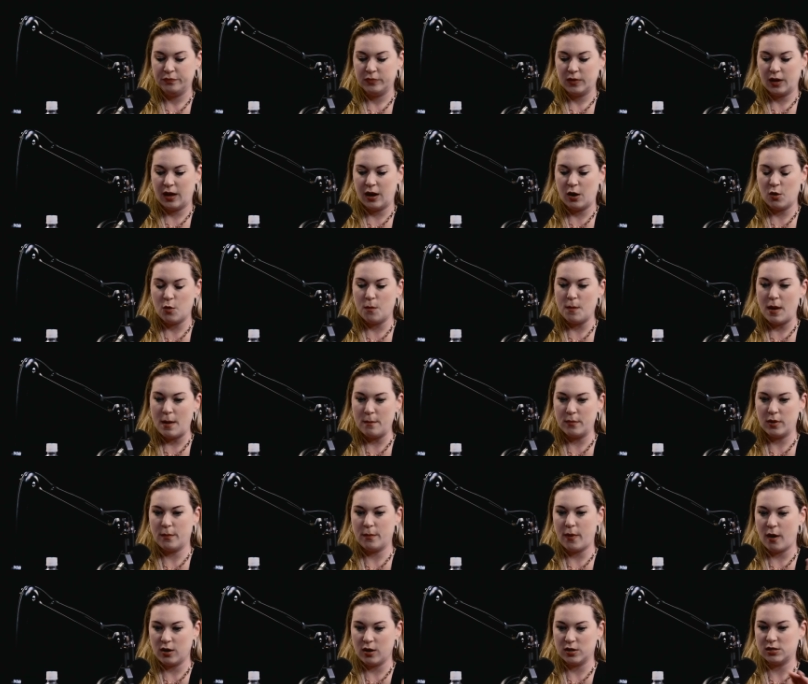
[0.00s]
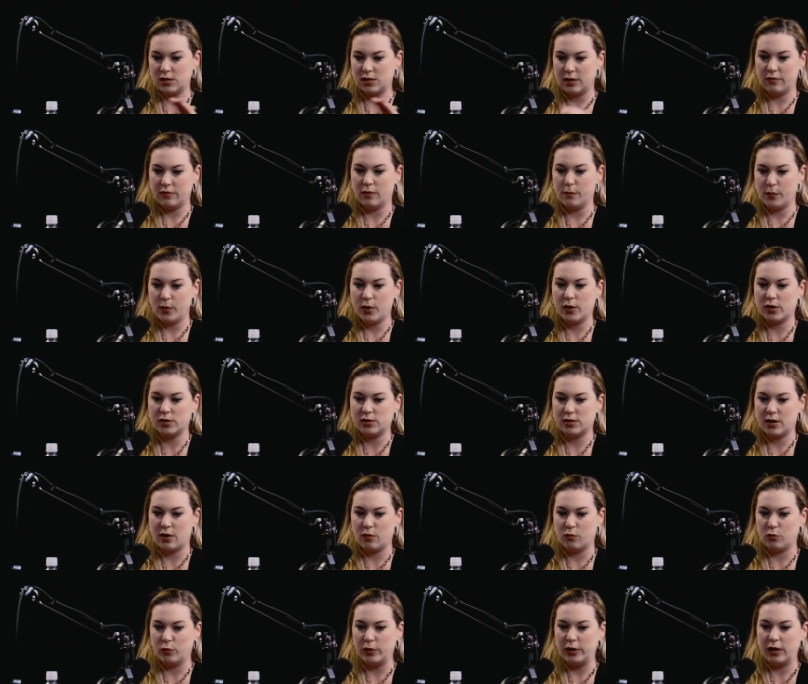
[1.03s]
And I remember parts, of different books
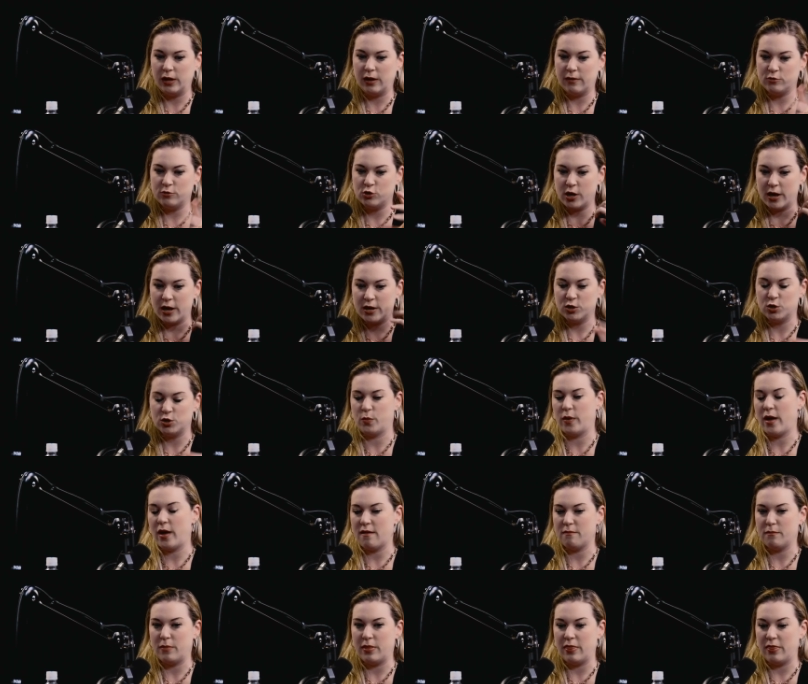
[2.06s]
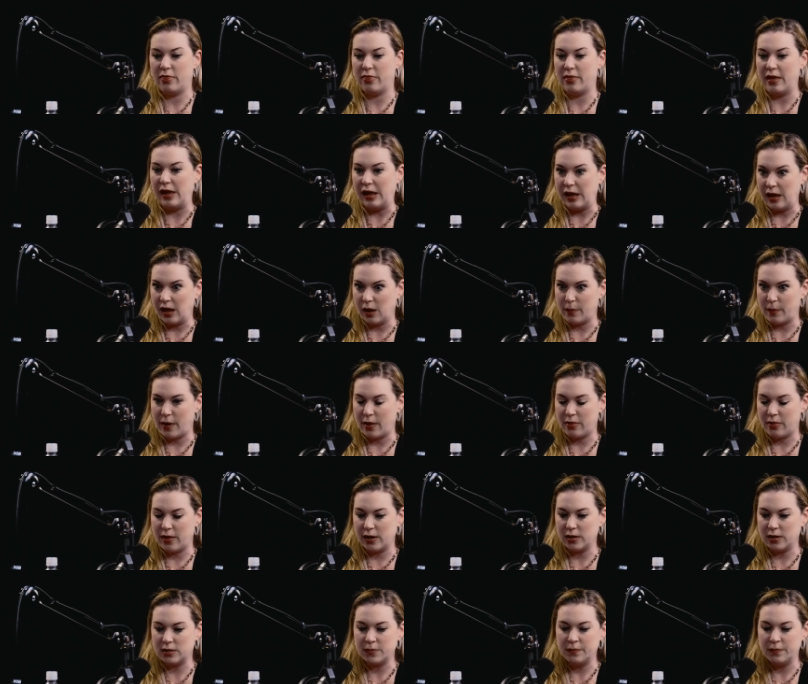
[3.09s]
that really have changed the way I've been thinking about
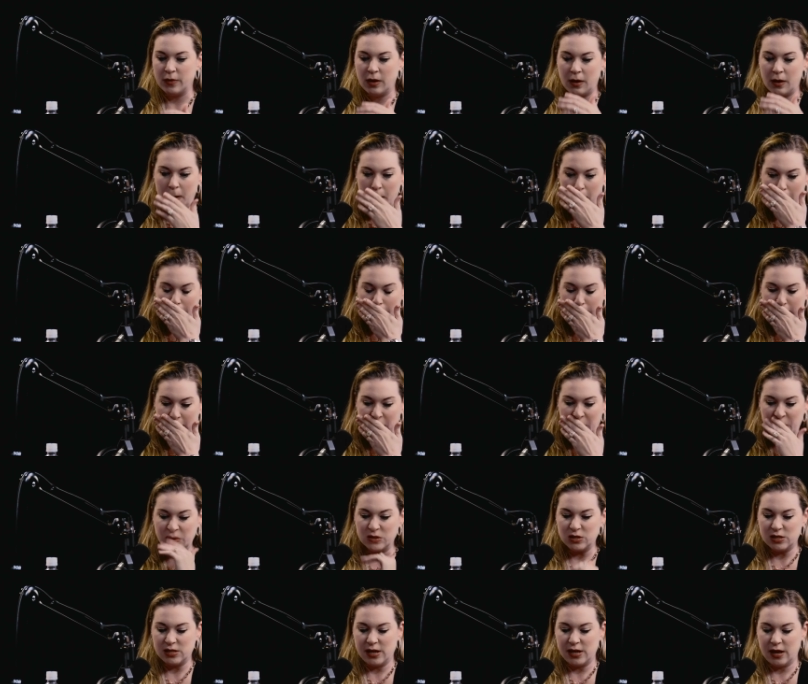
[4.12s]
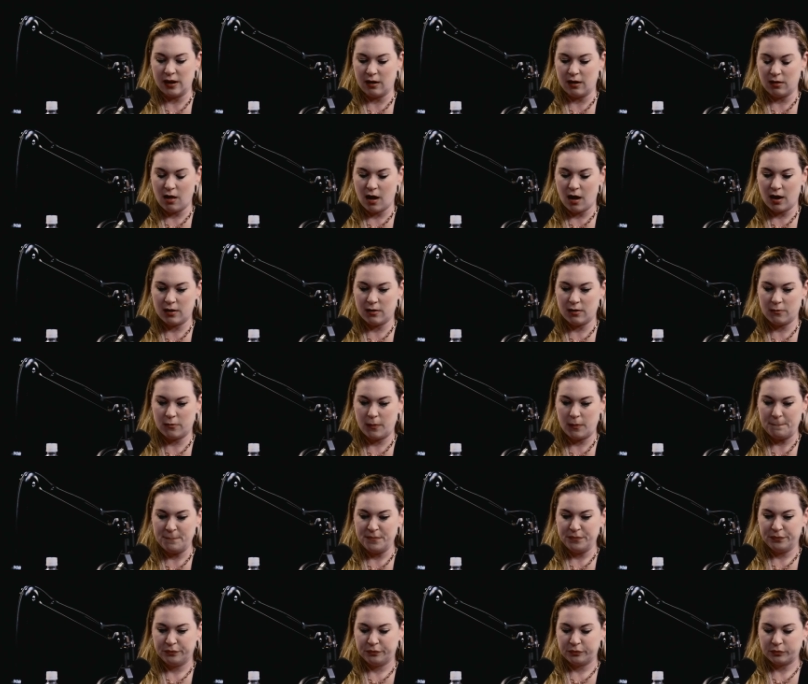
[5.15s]
things. And I don't see a lot of
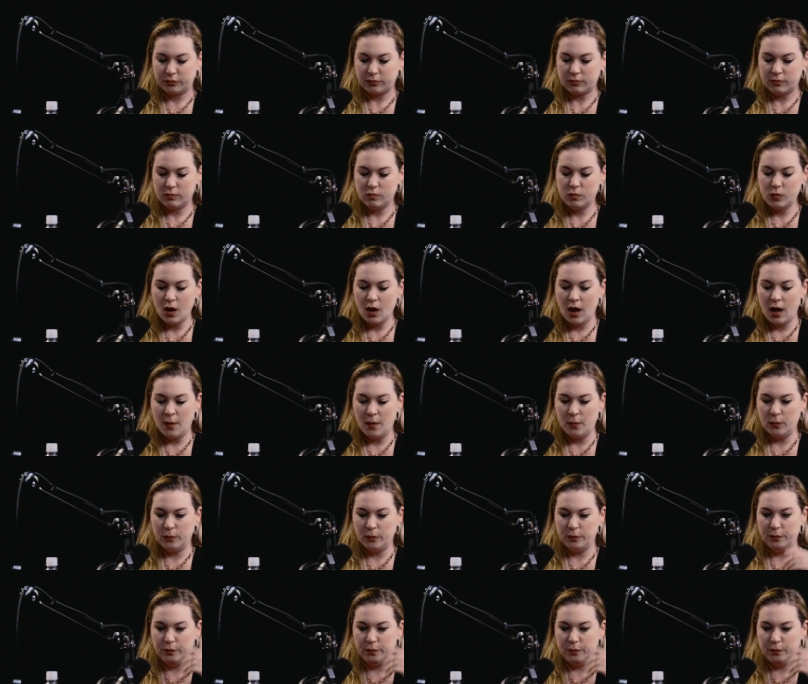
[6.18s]
um,